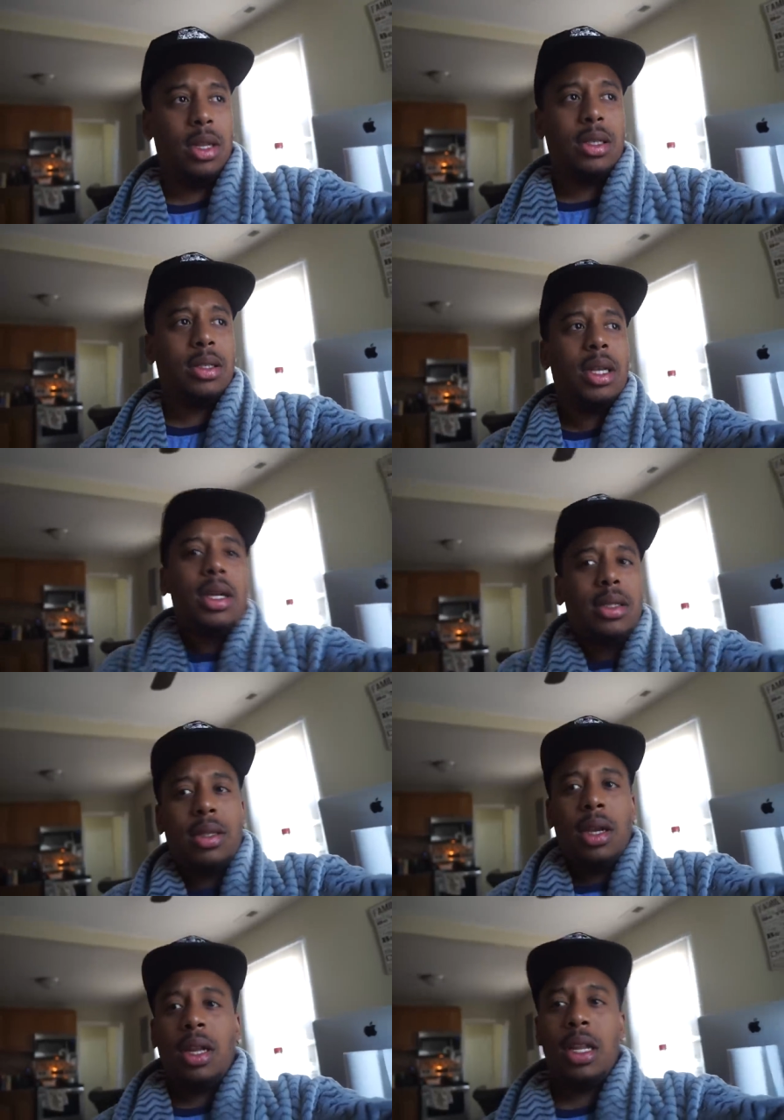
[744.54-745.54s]
There's
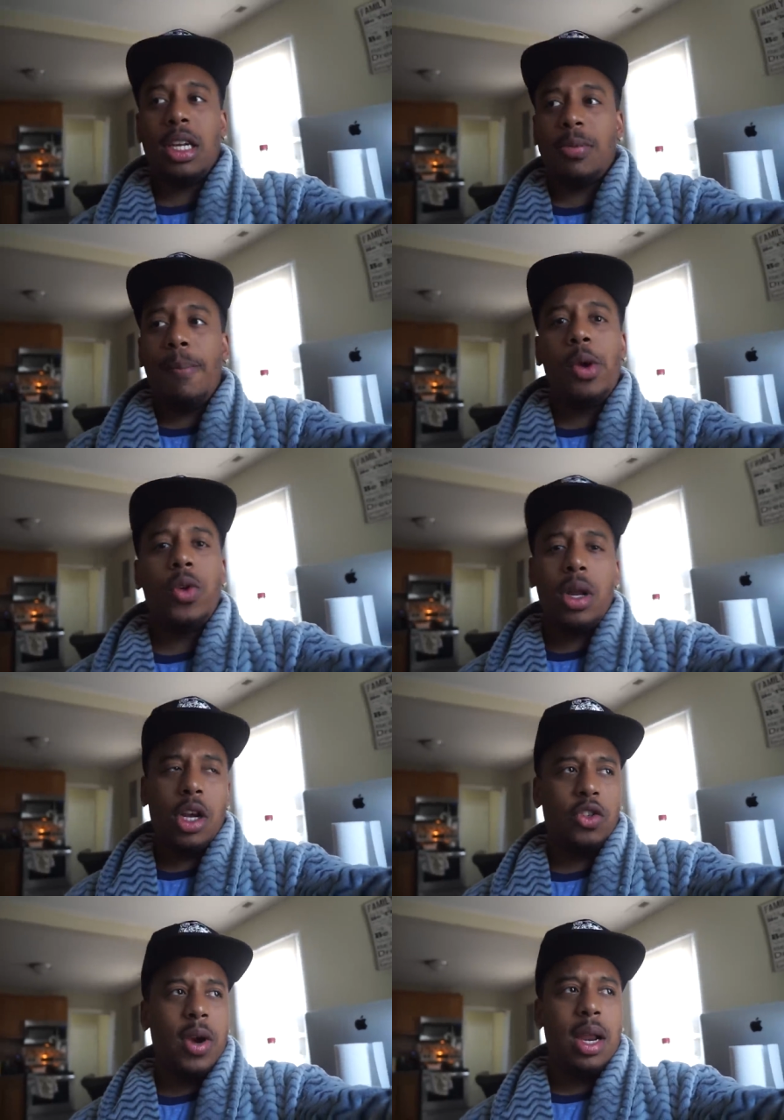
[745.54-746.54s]
there's there's
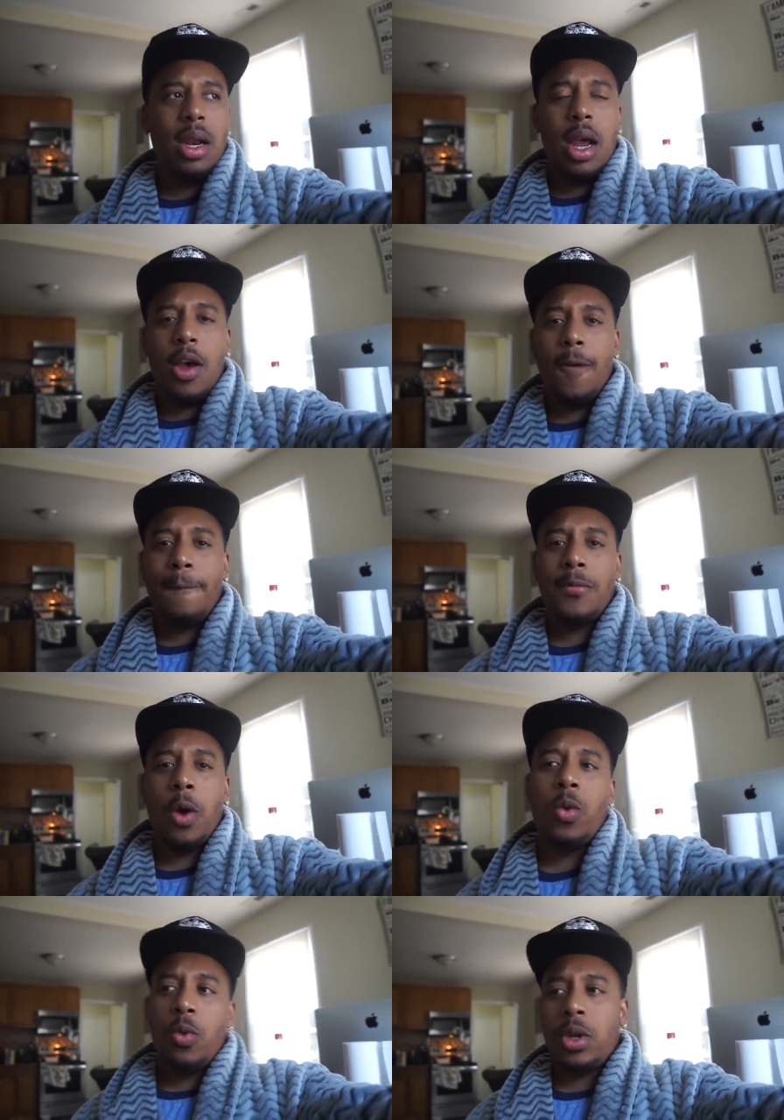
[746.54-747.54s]
millionaires right now
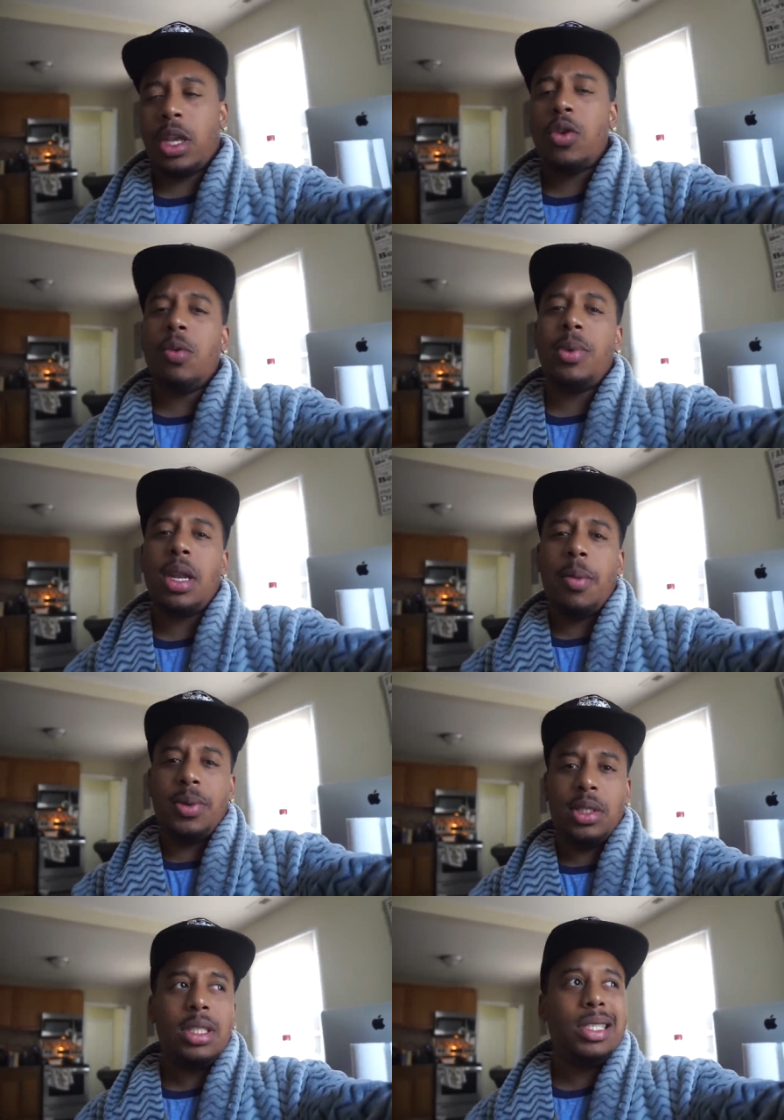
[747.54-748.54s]
that we would kill to be in a
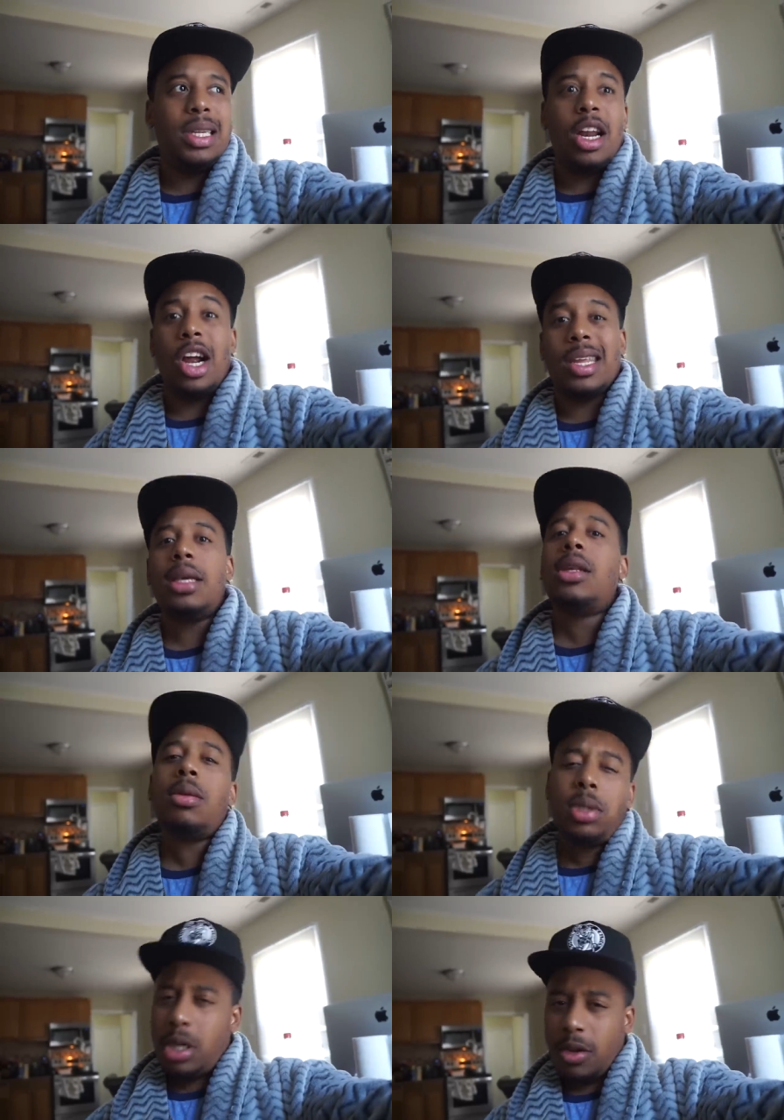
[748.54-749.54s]
position that are killing
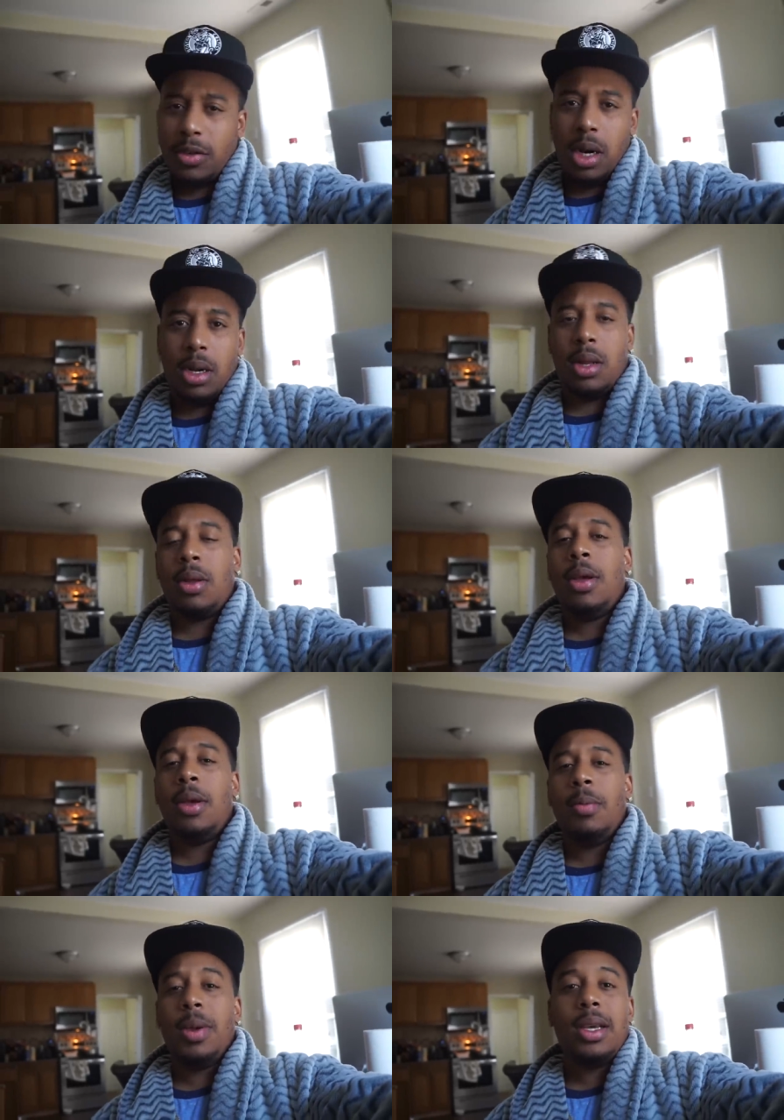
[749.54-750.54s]
themselves right
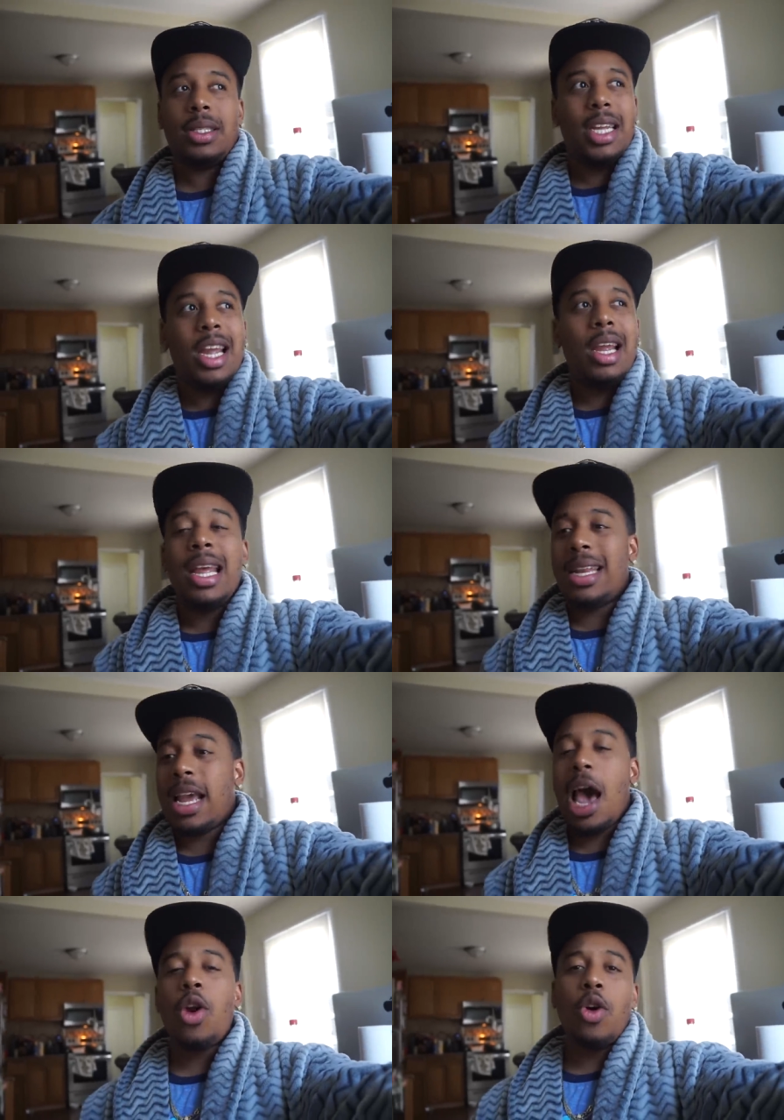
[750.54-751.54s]
now because they they
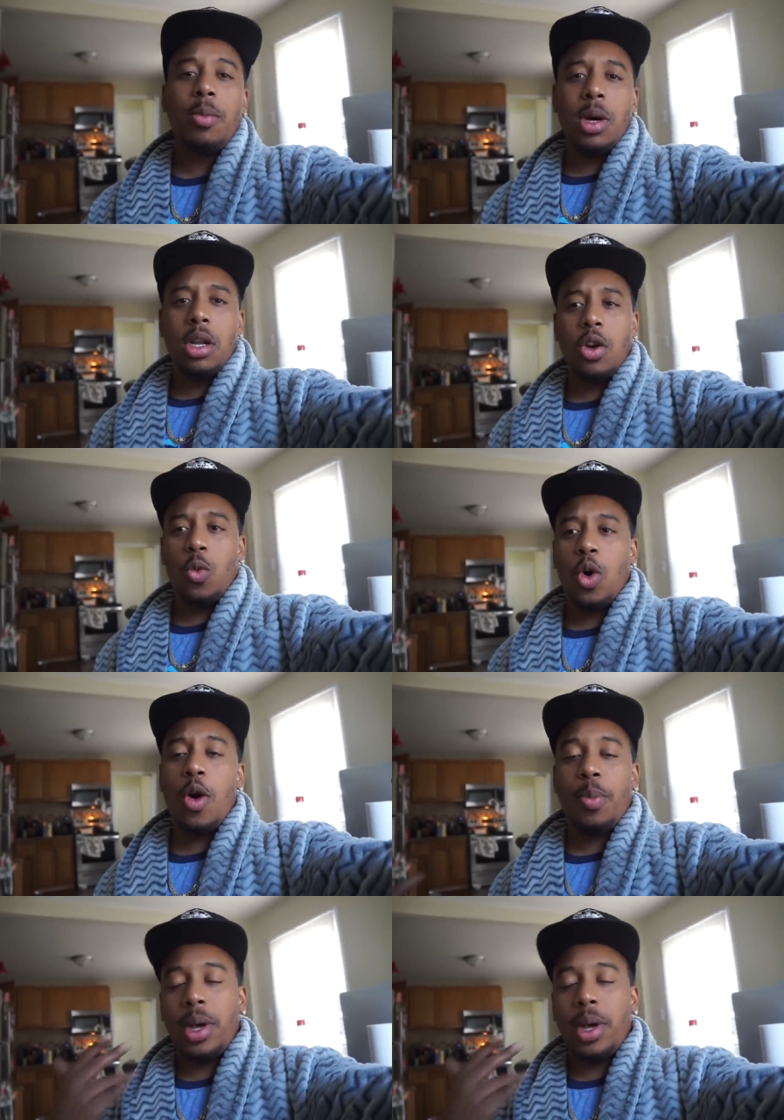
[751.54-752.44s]
got all the money in the world,